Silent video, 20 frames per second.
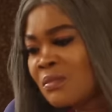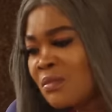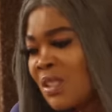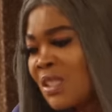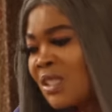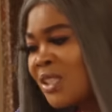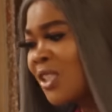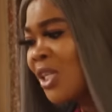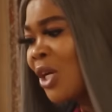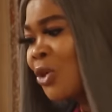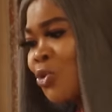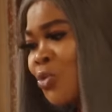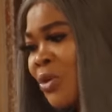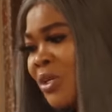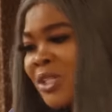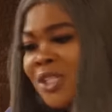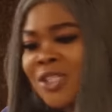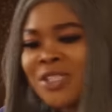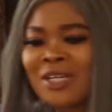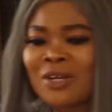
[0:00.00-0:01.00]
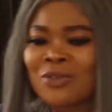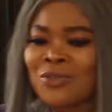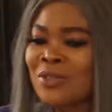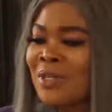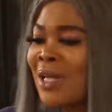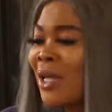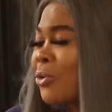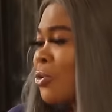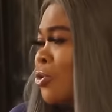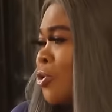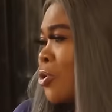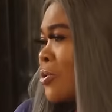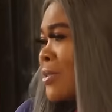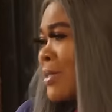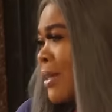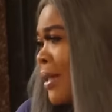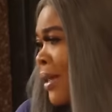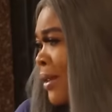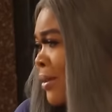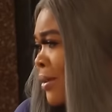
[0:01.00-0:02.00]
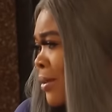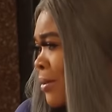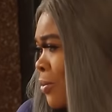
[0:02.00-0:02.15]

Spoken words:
This shout where they shout, man, not just like.